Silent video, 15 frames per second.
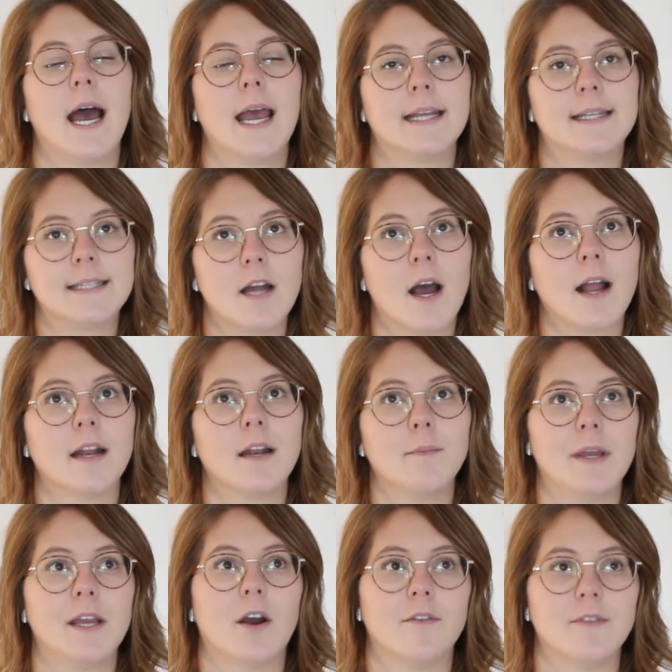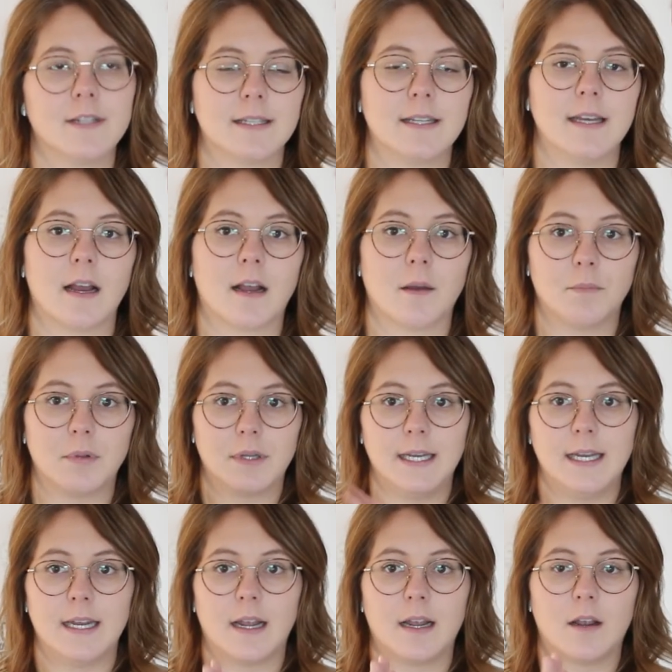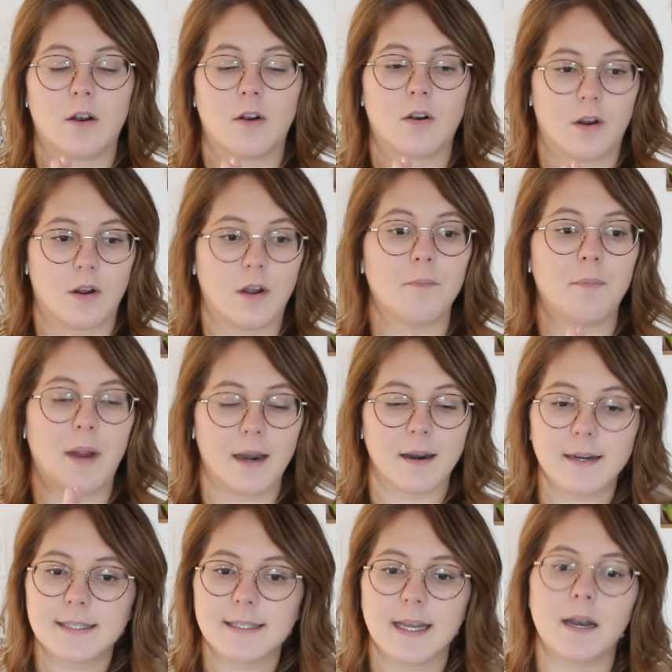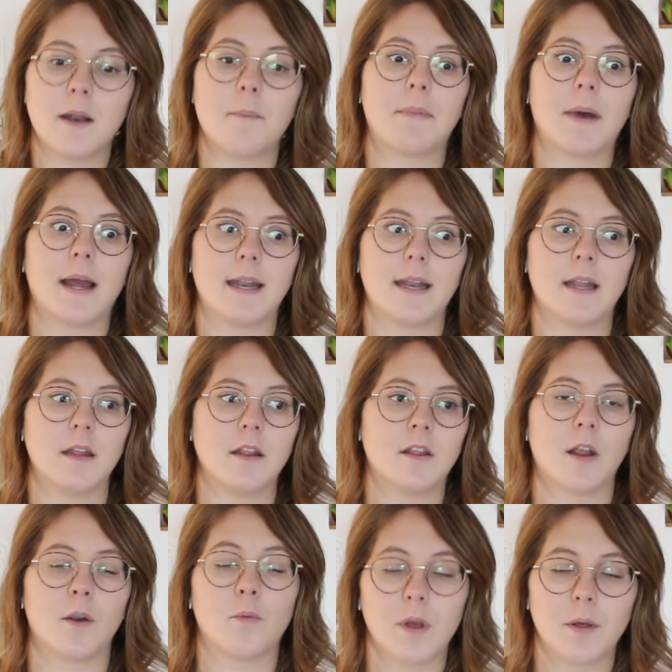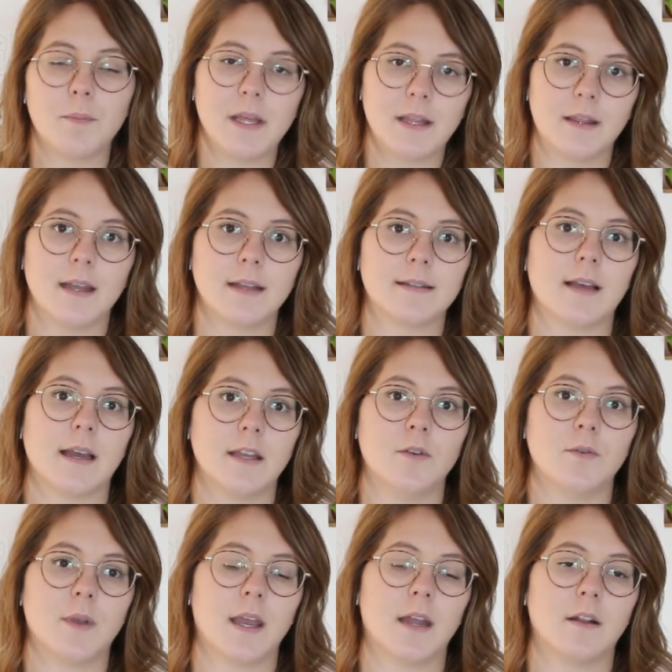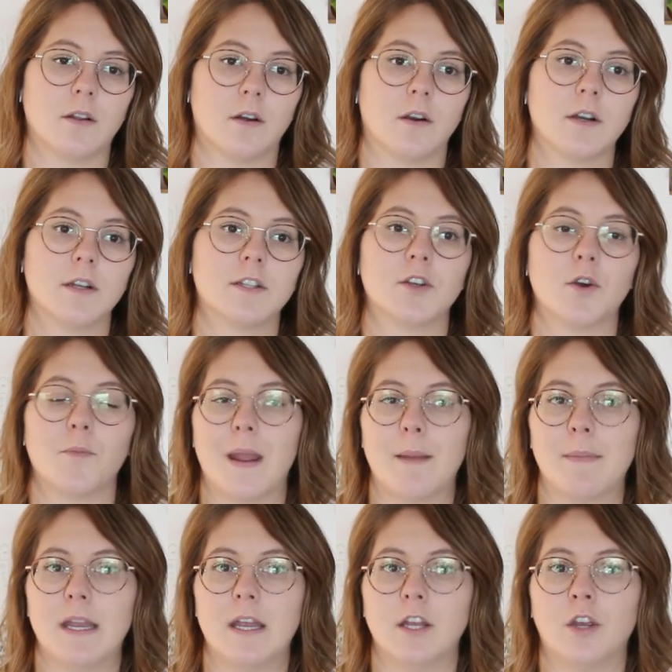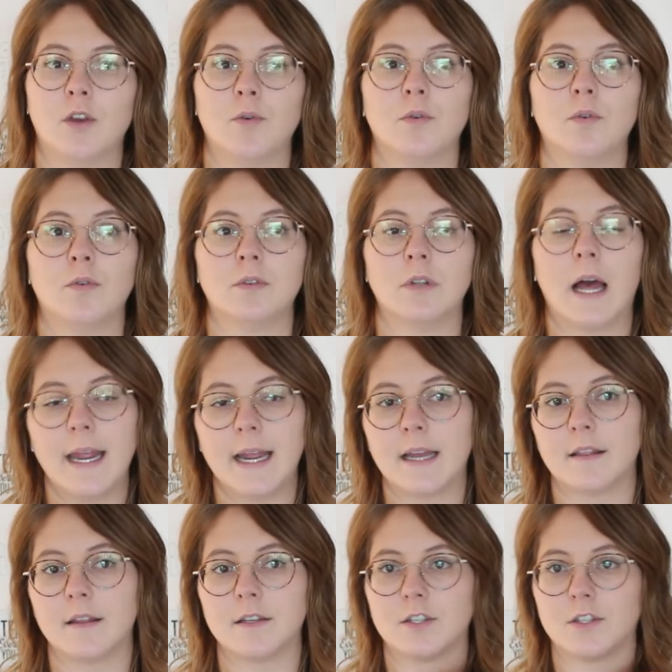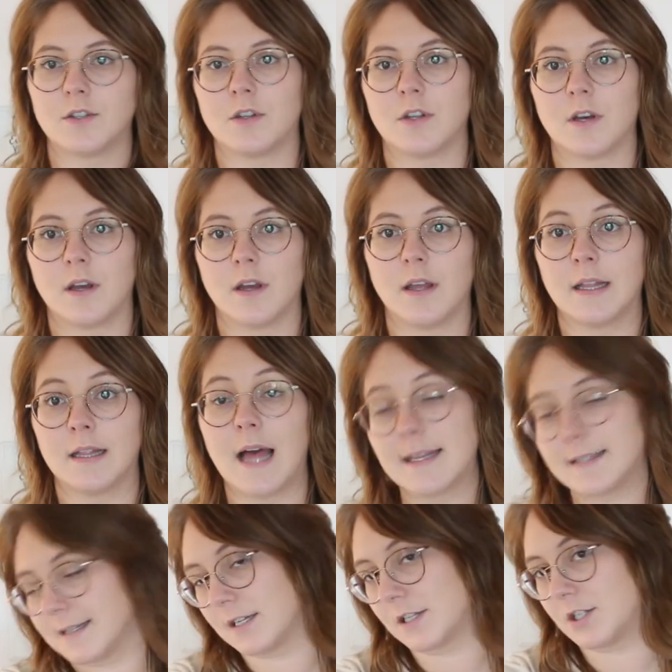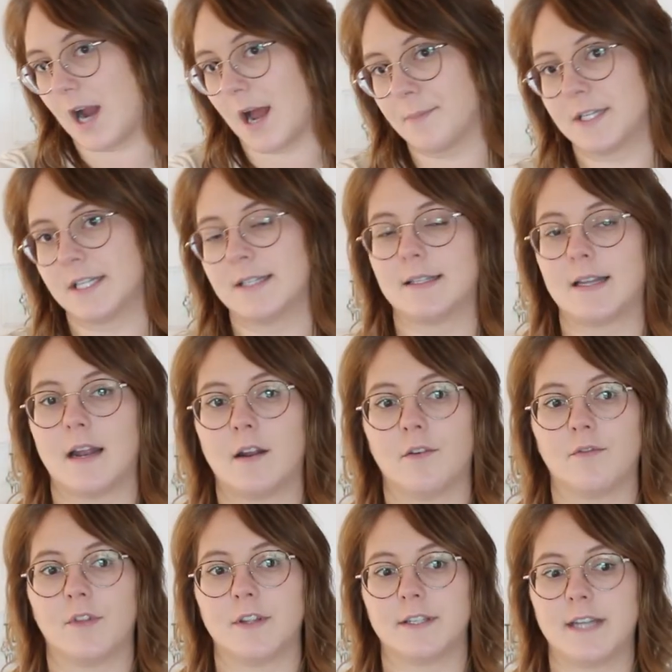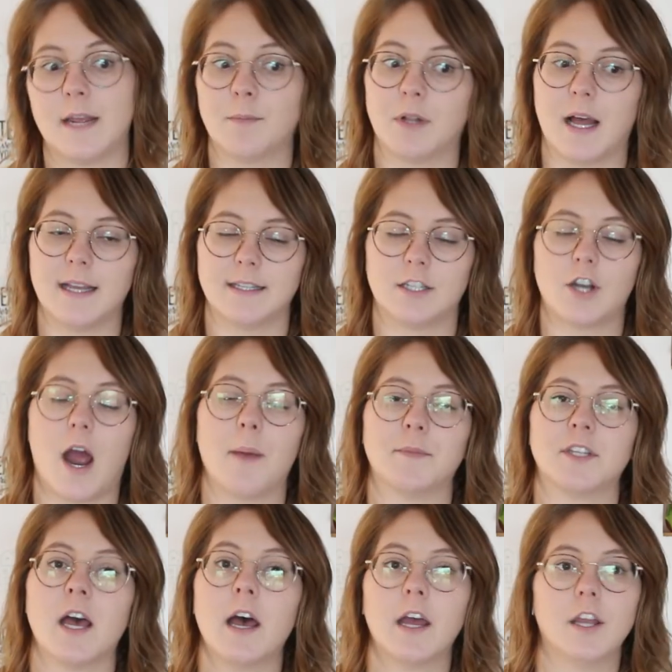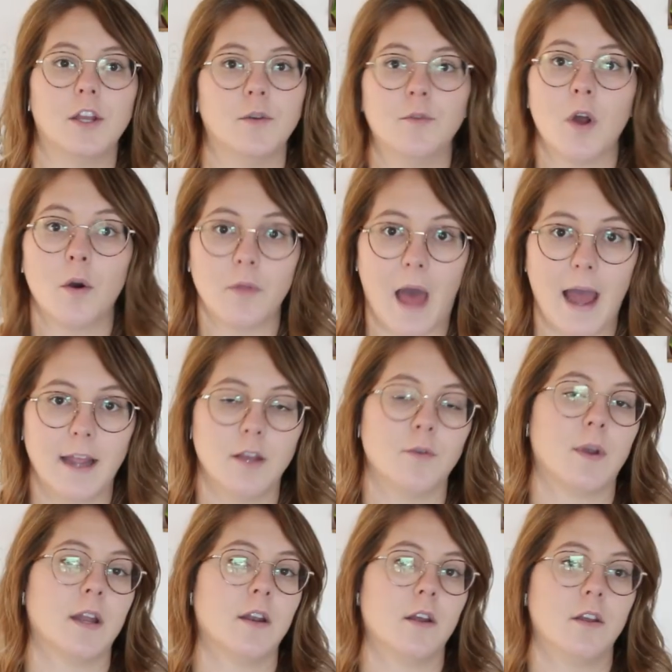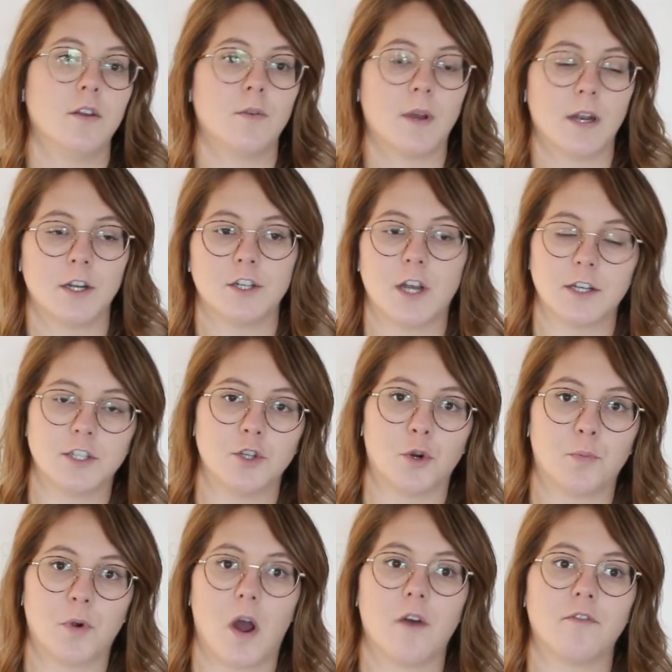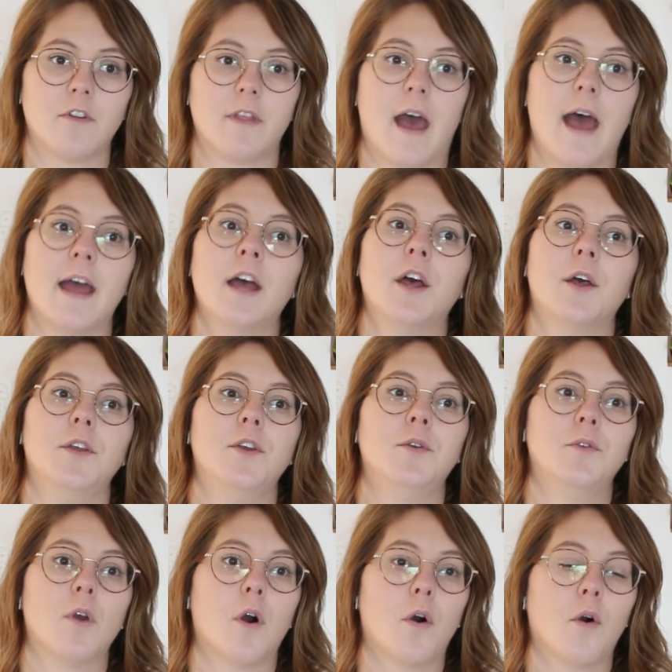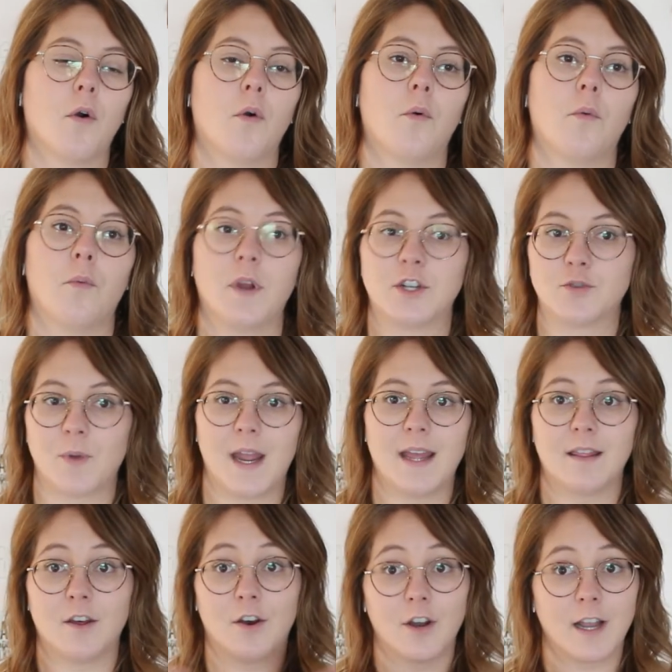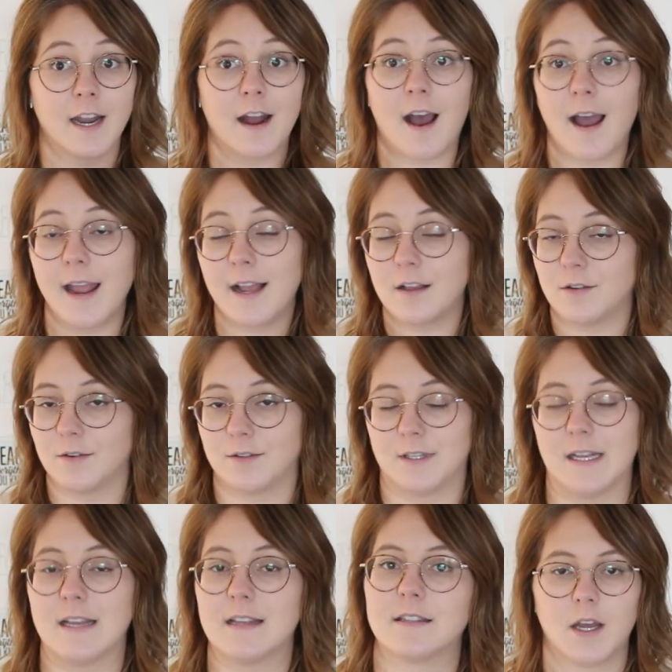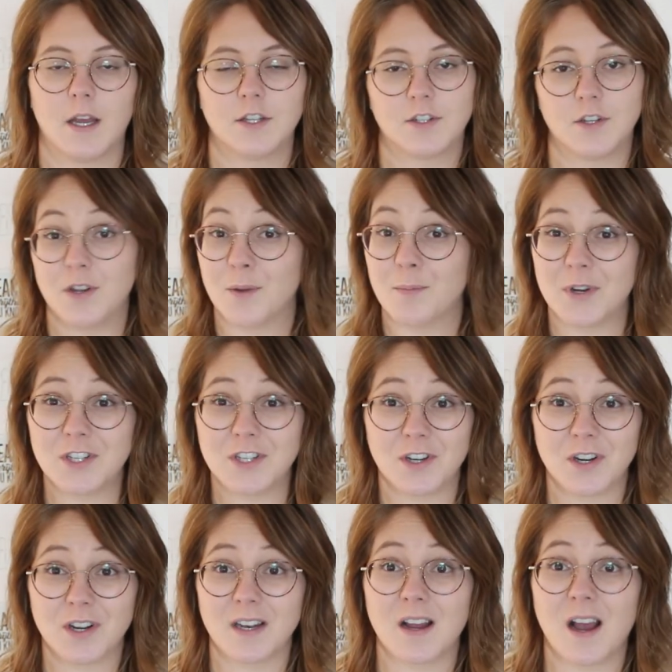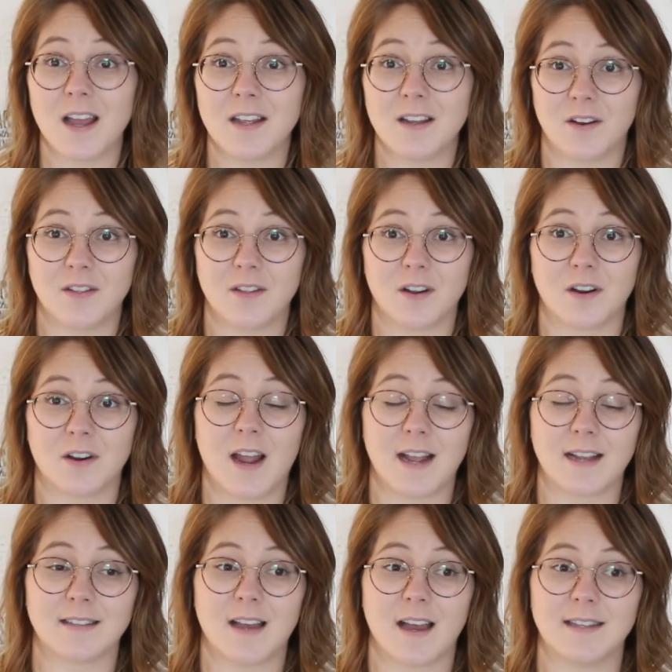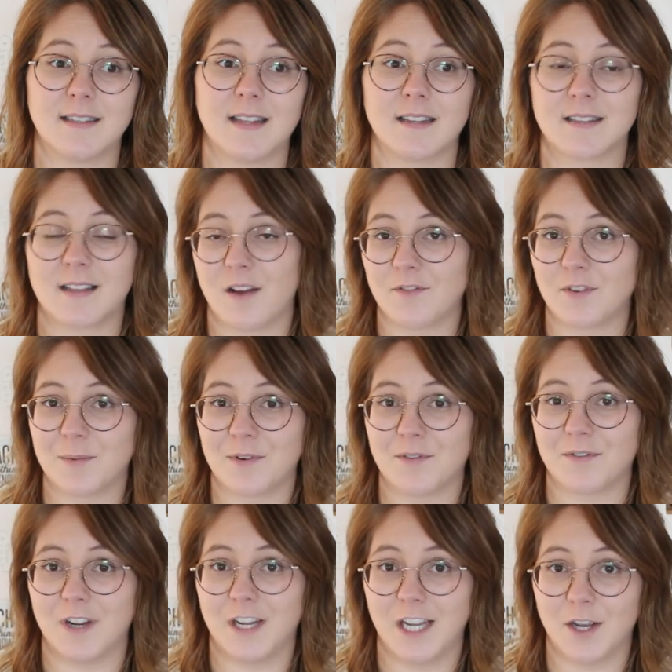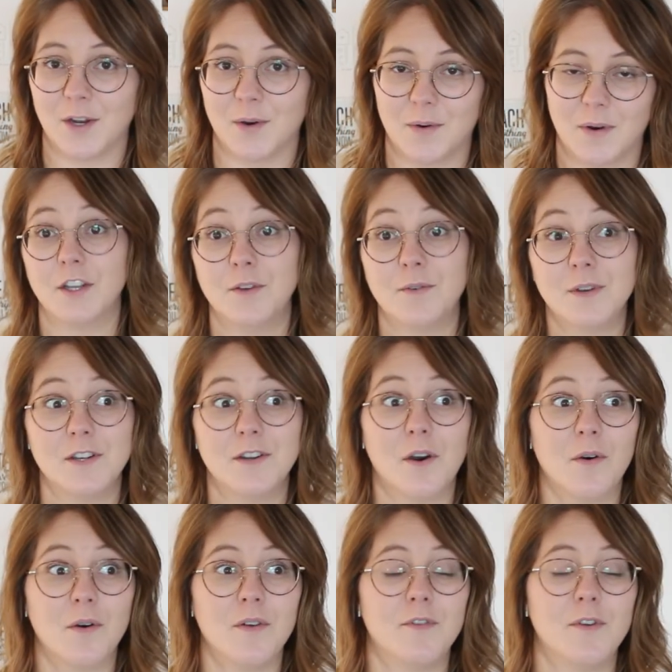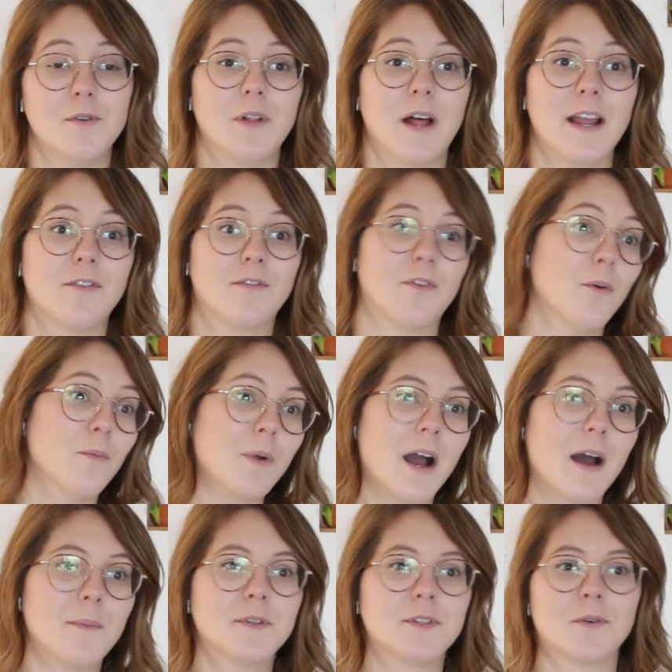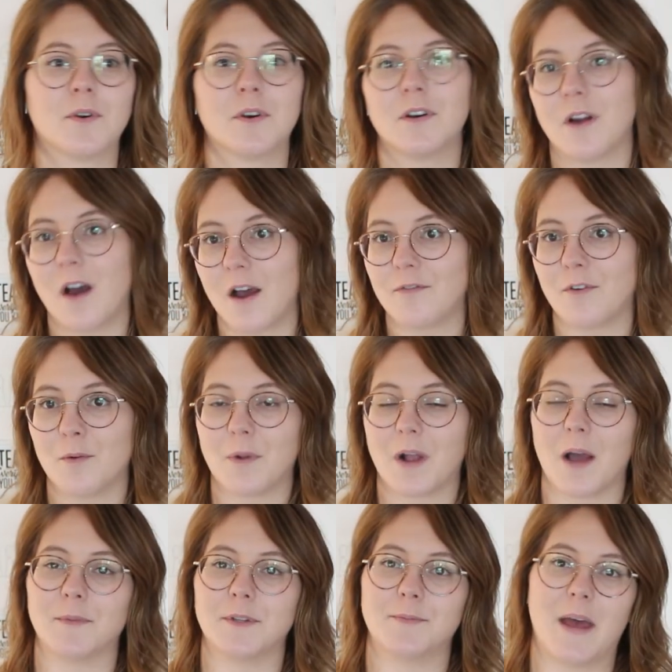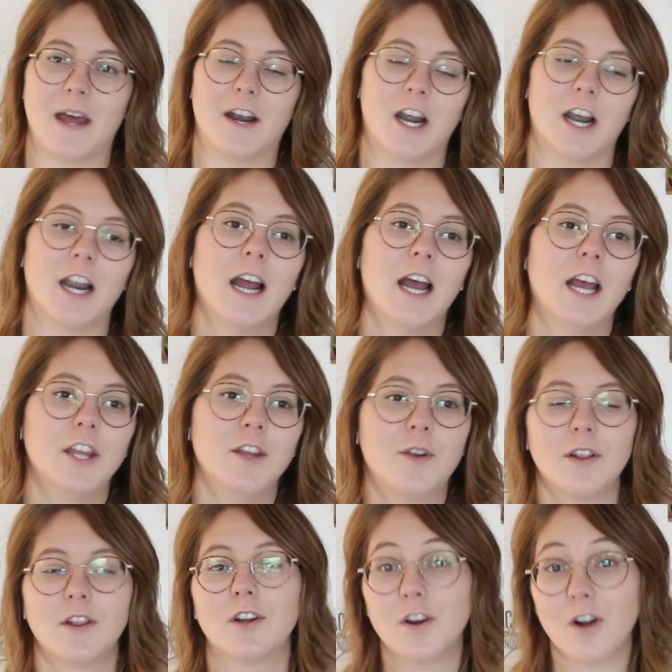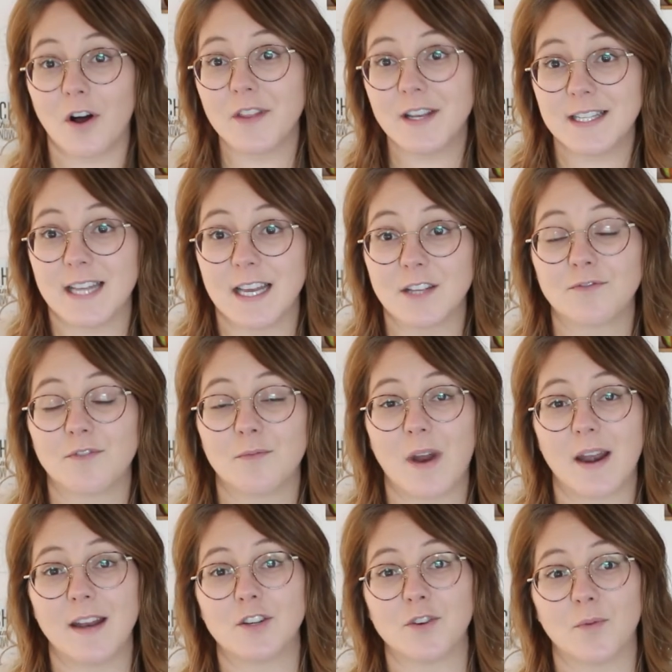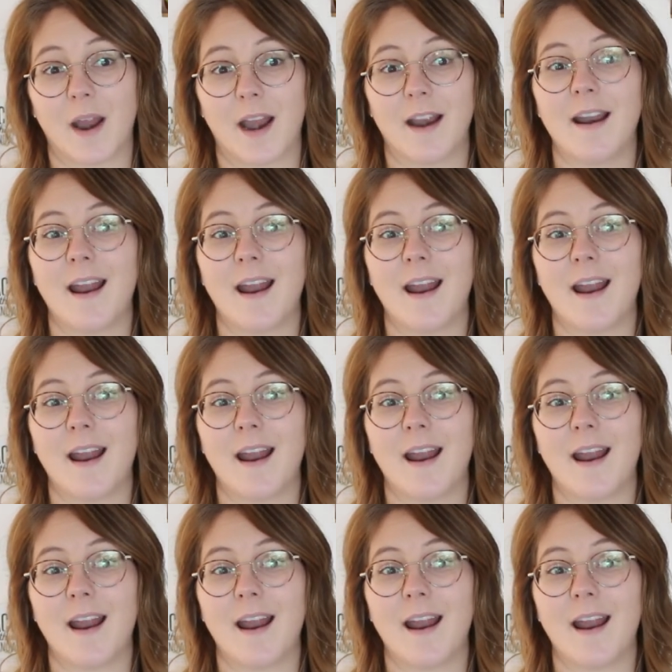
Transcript: It's not going to be obviously a complete comparison, but there will be things that you can learn. So maybe you like the, the elastic strap instead of the stabilized strap. You know that. You can adjust your bra for that. You know. you know which way the hook and eye closes. So you can put your hook and eye on the correct side that's comfortable for you. You can know if you like foam cups or not foam cups better. You can learn all these things from ready to wear.